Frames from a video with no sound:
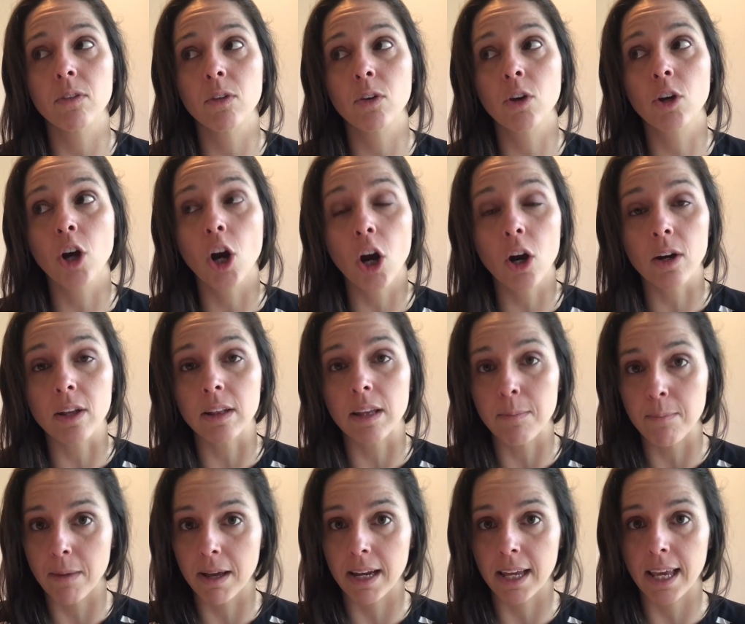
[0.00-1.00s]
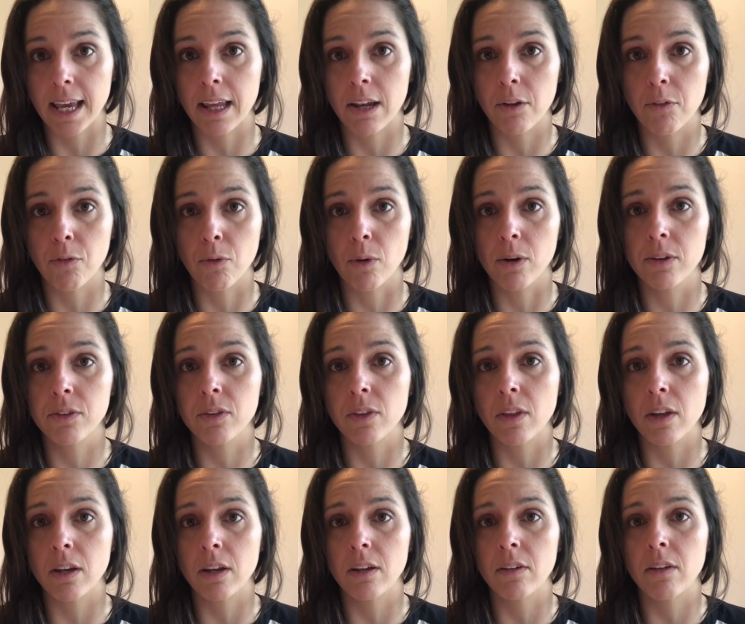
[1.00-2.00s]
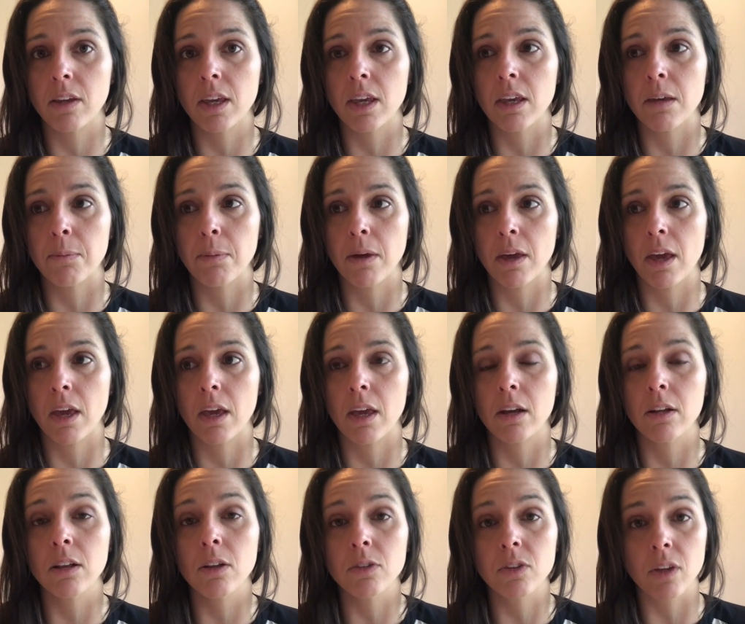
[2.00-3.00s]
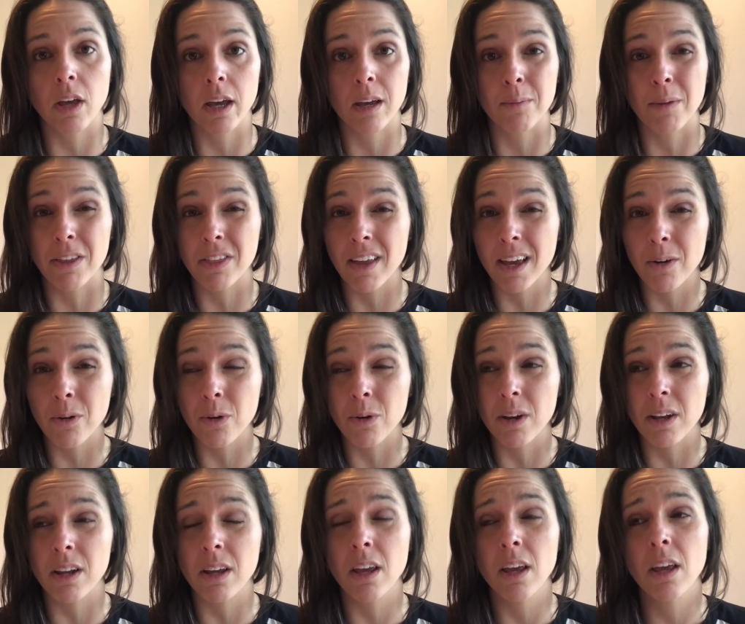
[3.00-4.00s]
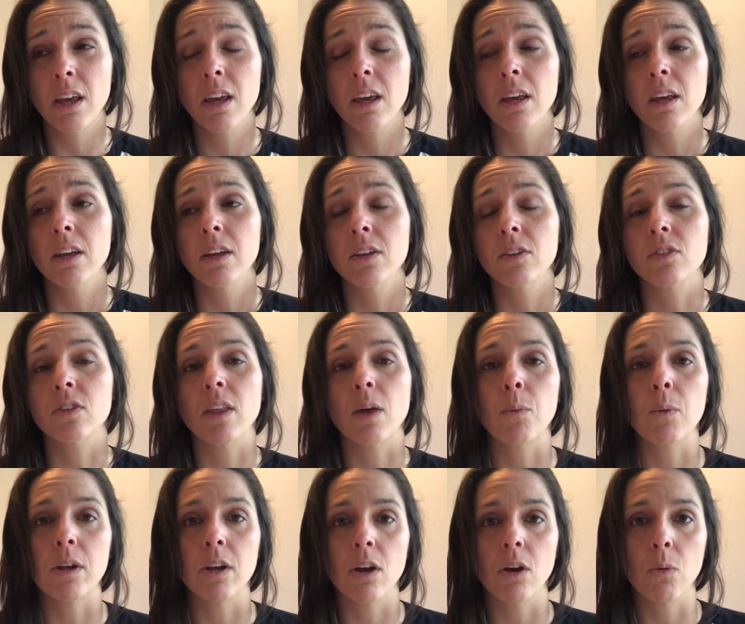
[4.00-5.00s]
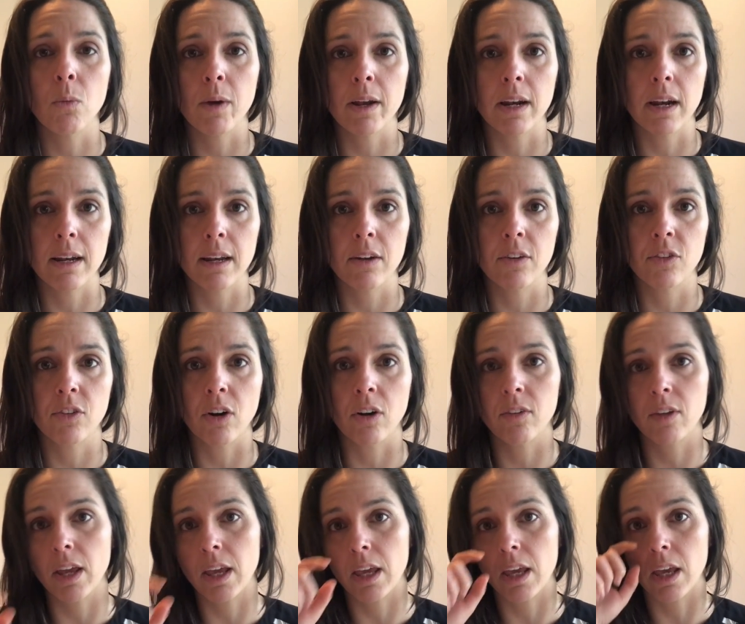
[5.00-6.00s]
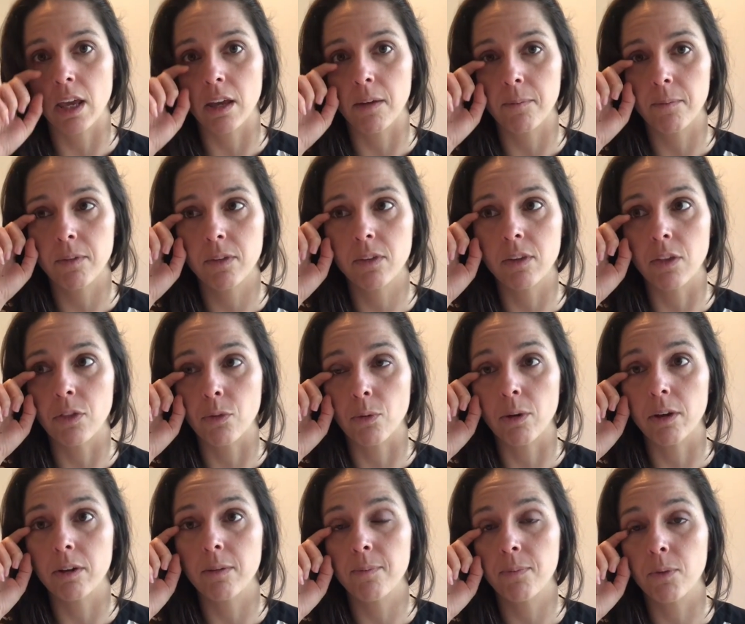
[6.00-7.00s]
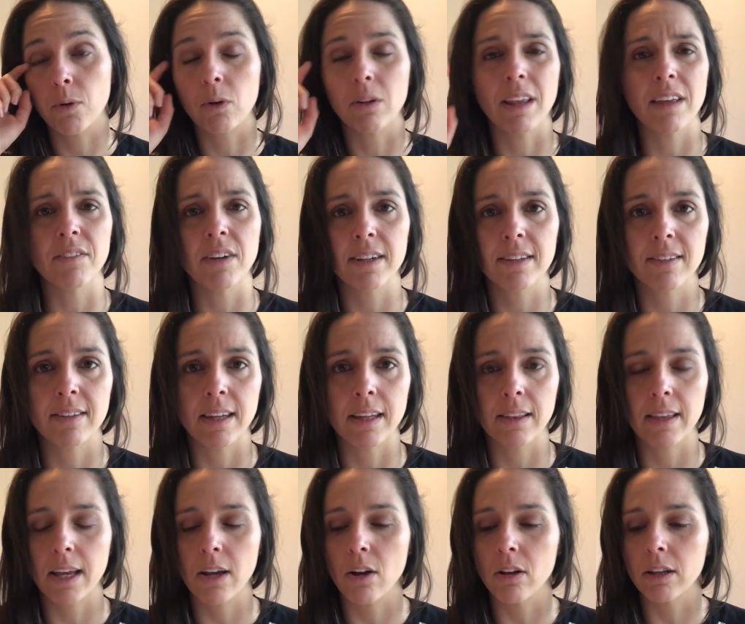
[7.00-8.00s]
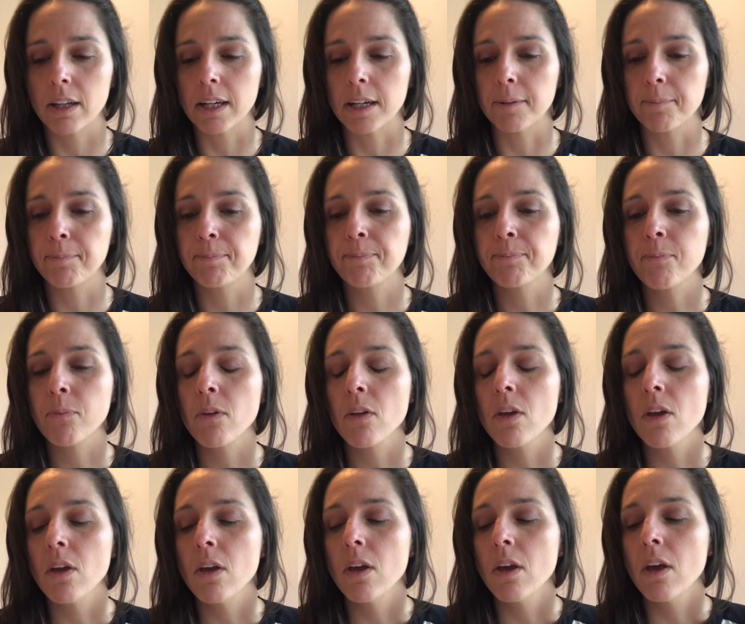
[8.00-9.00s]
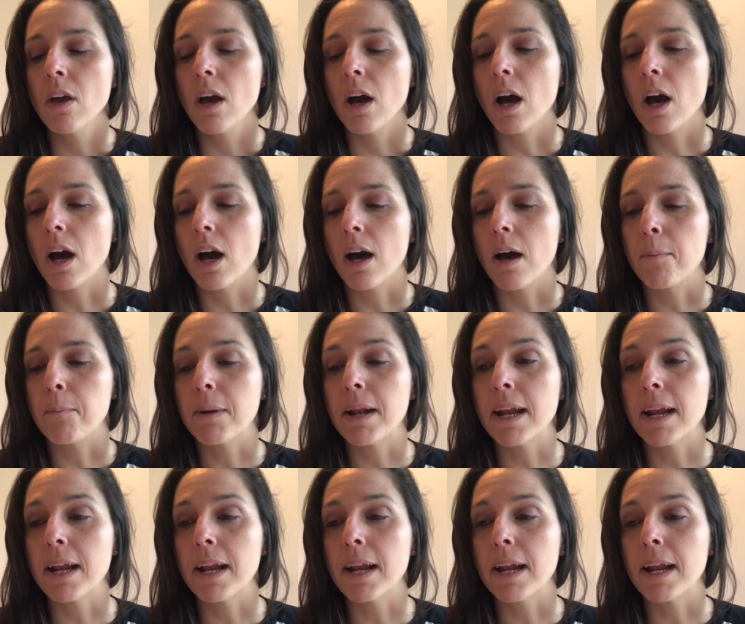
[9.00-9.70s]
currently medicated for it. So they need to keep a close eye on my thyroid so that we know when I need to start taking Synthroid, or Levoxine, they call it here. But